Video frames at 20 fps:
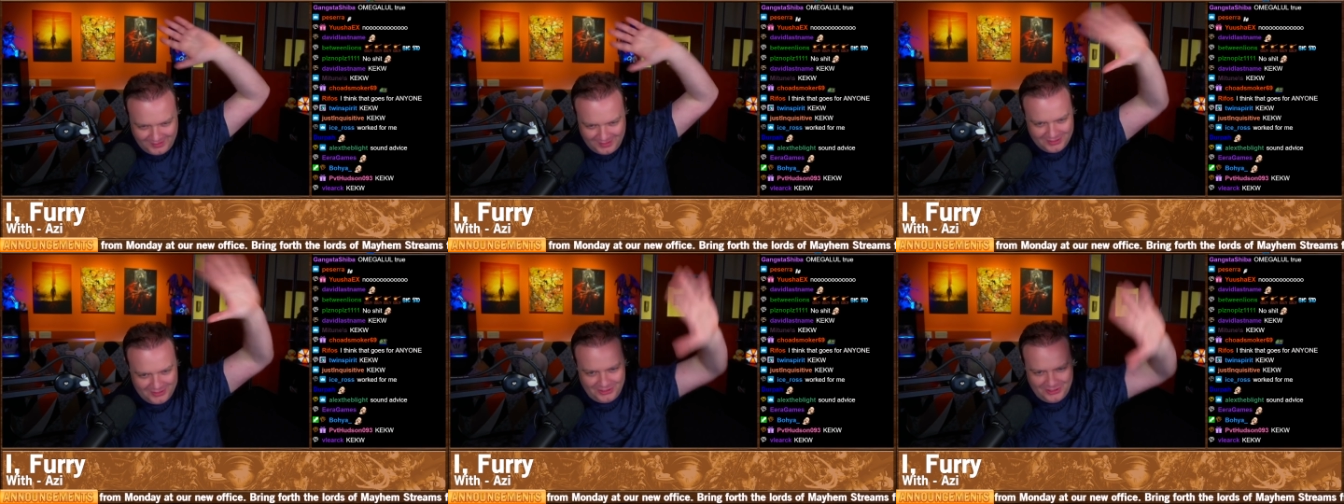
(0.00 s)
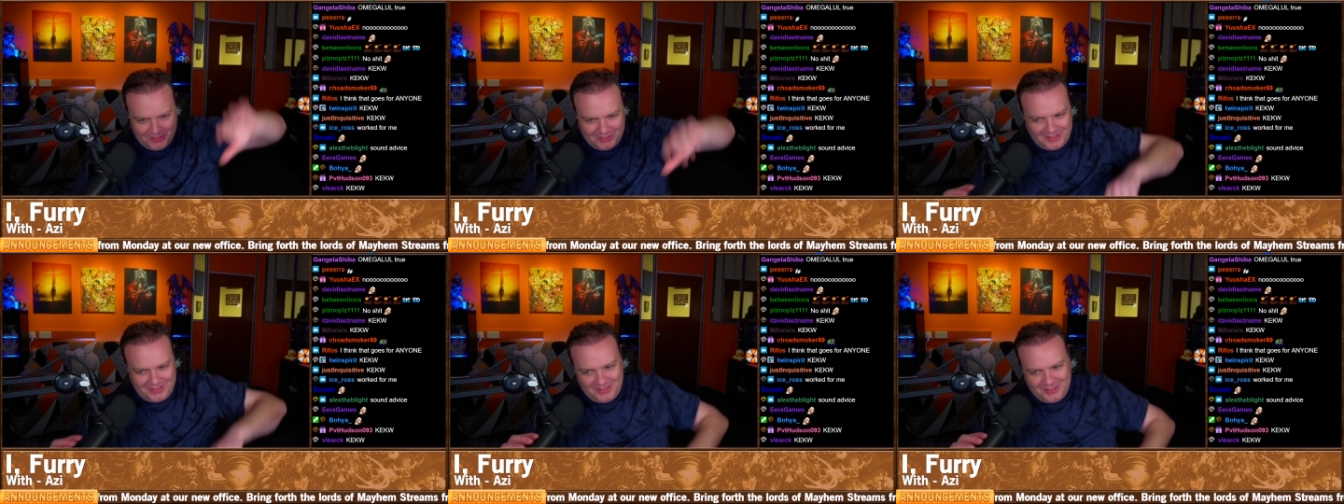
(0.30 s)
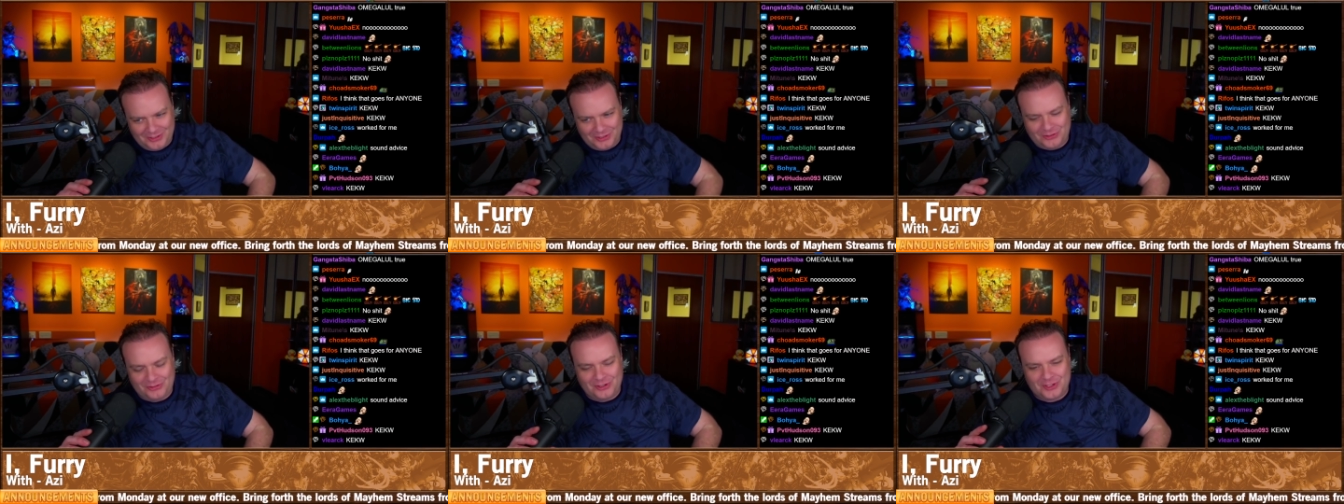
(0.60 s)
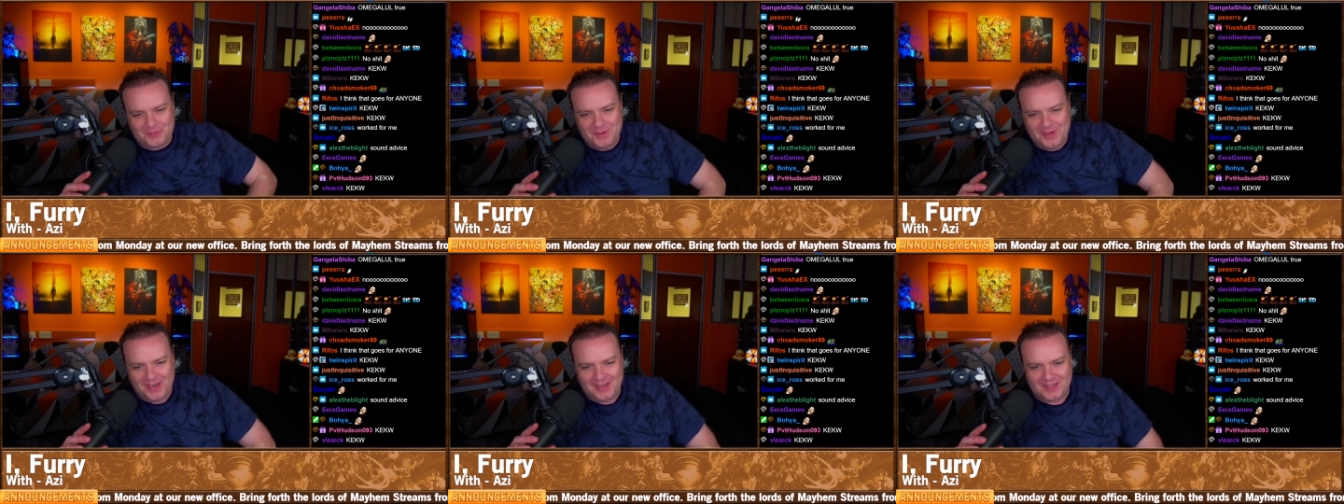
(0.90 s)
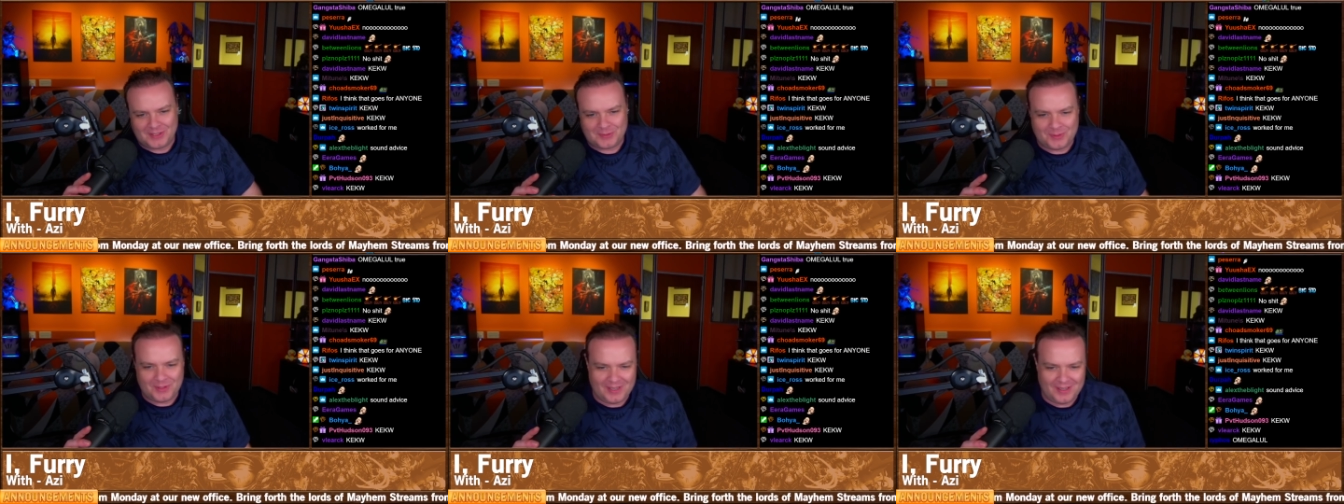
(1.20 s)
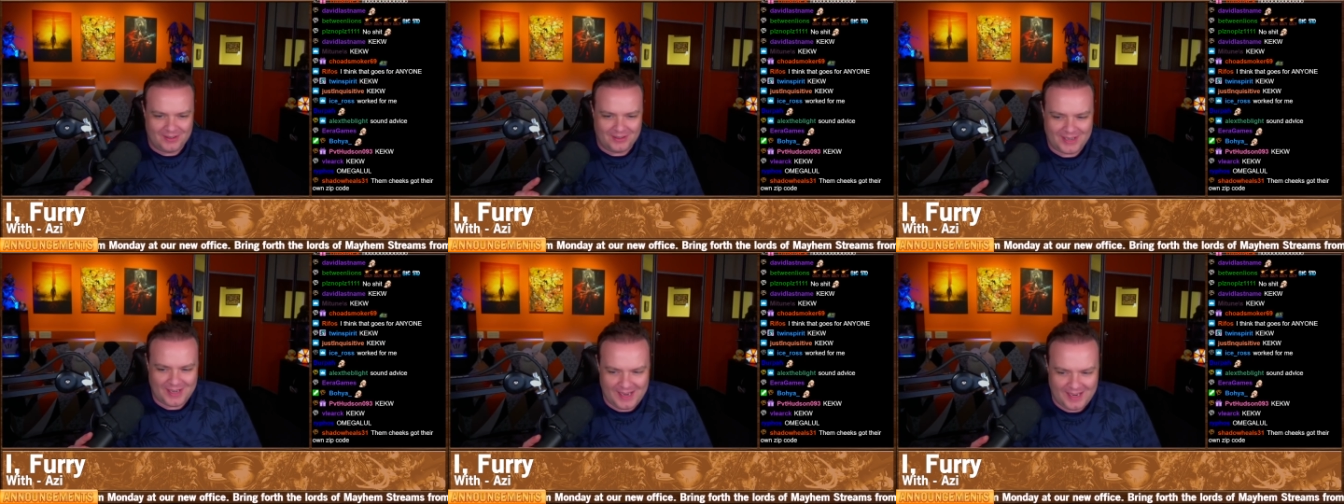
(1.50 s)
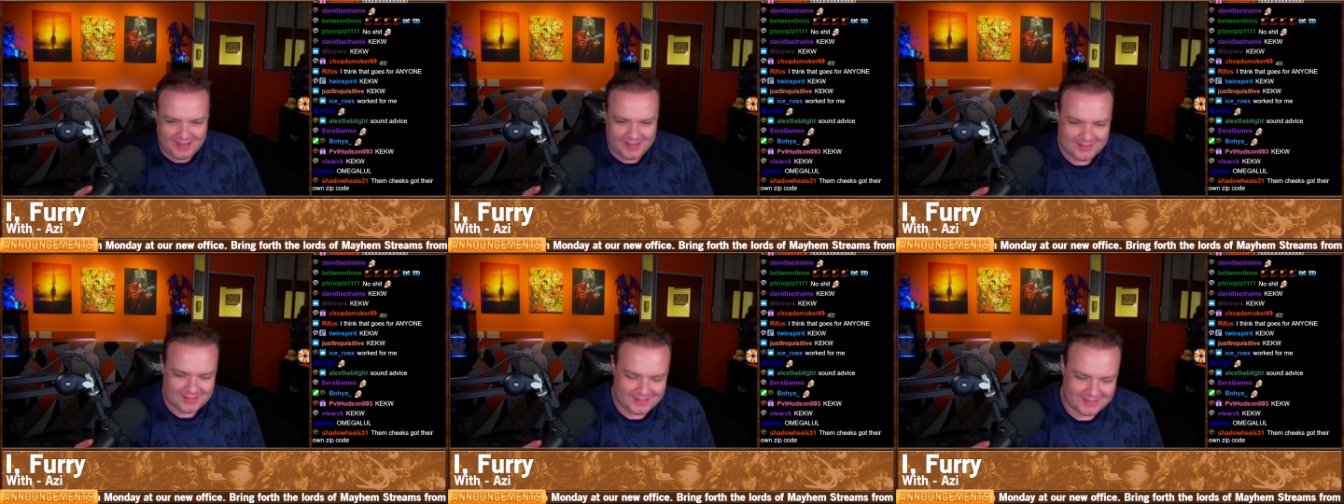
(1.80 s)
Just trust me on this one,
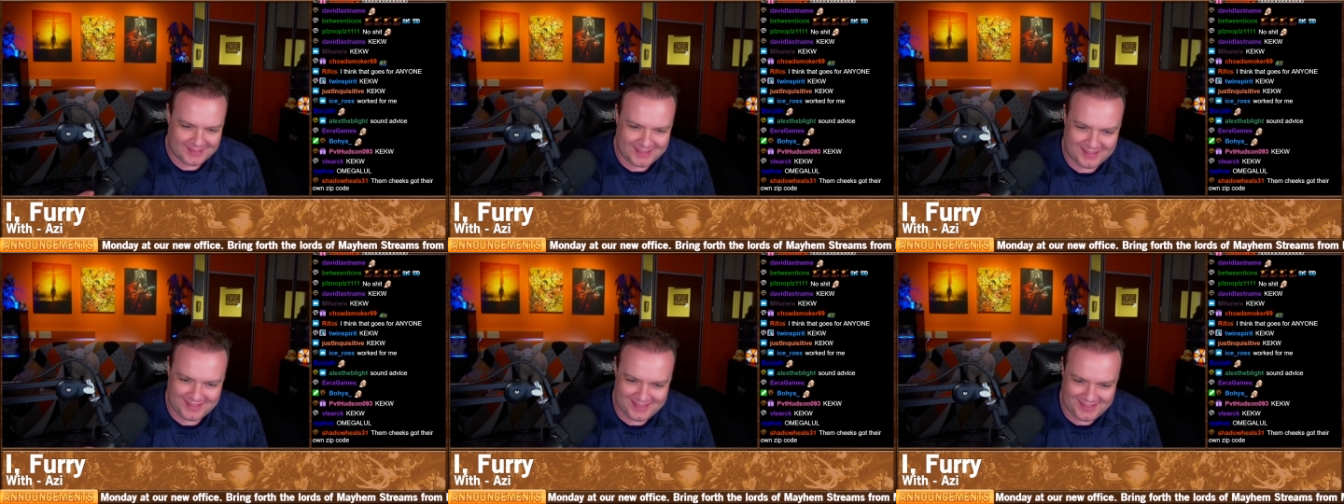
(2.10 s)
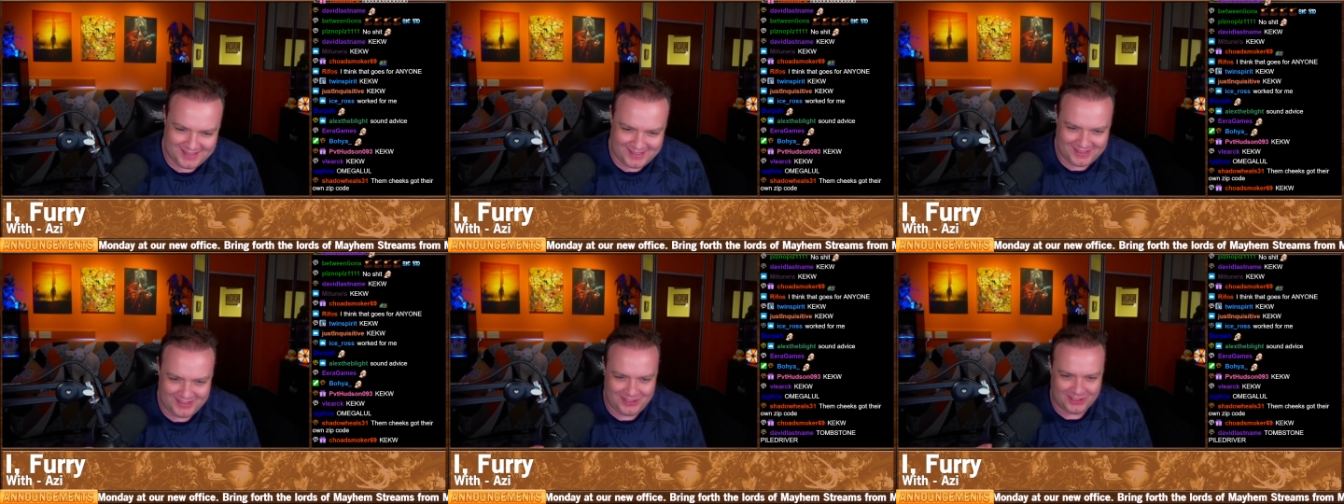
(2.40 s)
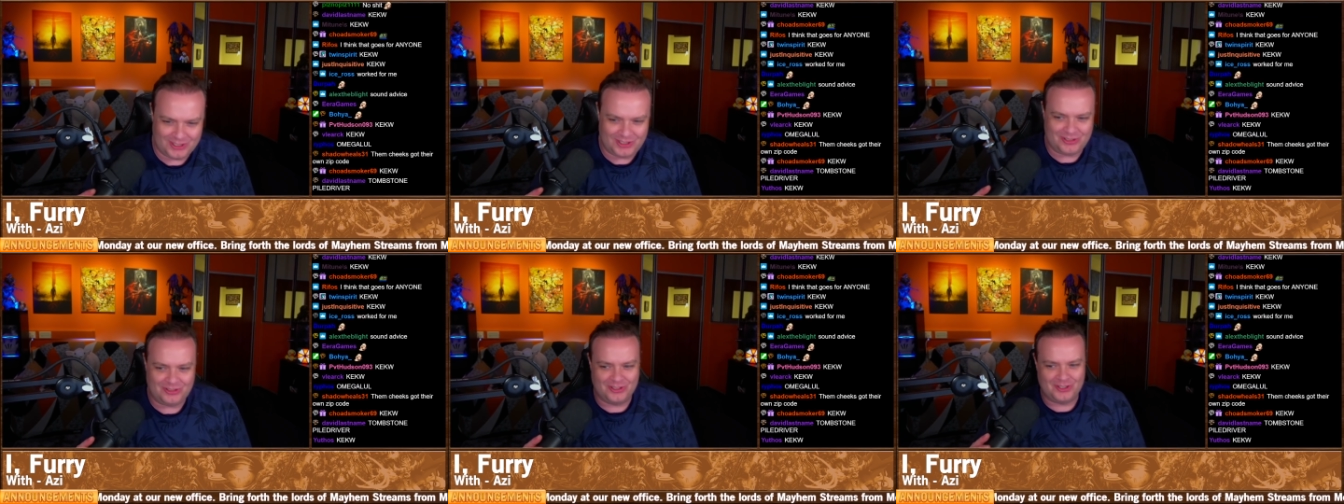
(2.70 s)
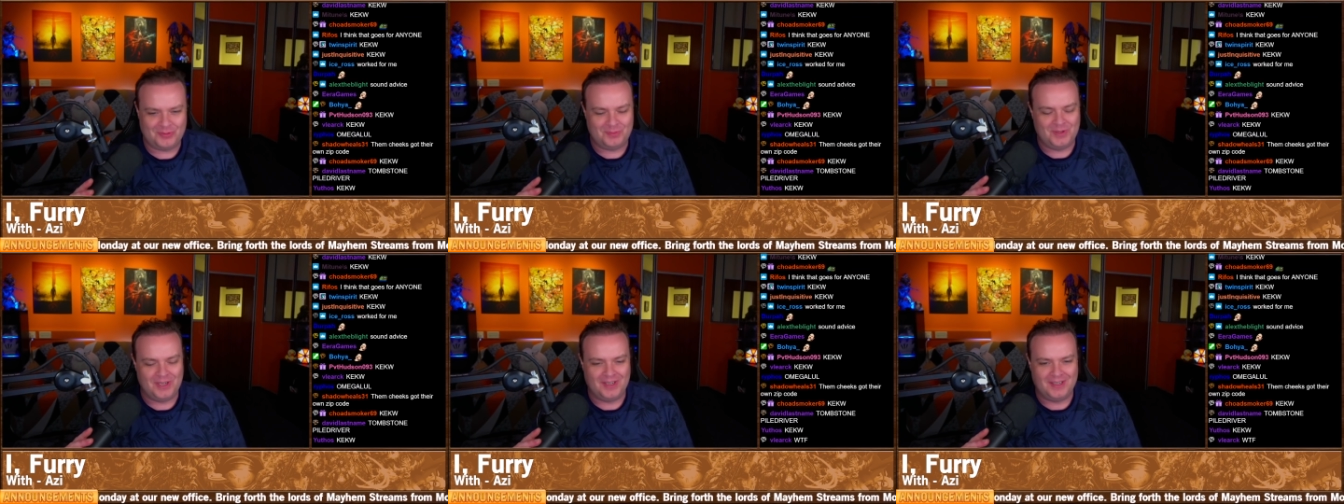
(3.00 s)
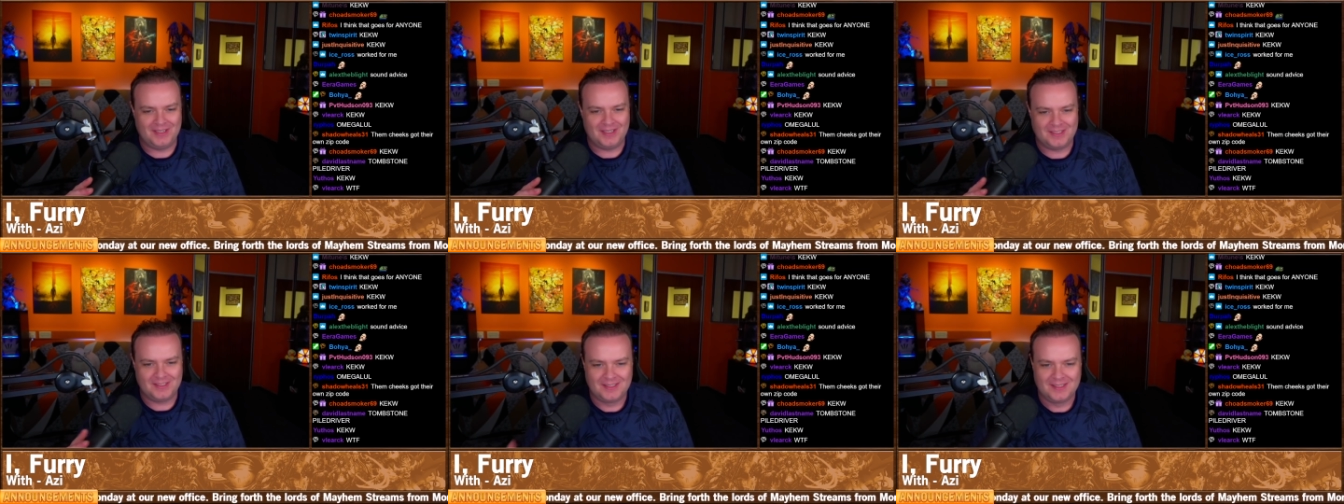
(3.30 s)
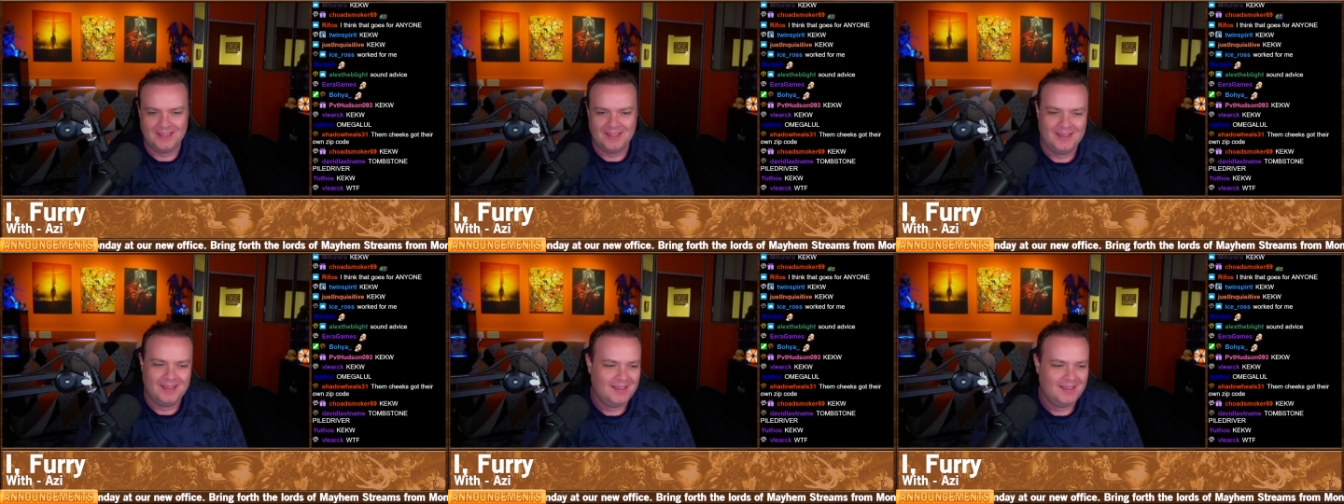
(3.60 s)
okay? Just trust me on this.